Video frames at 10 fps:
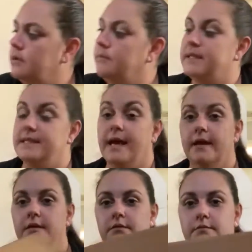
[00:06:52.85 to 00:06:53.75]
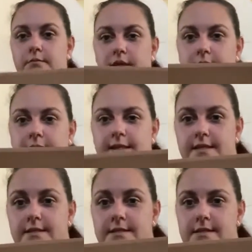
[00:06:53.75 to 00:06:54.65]
My dad made me
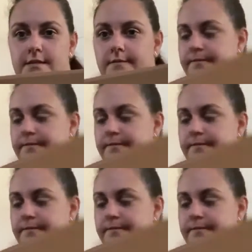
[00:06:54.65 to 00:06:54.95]
this,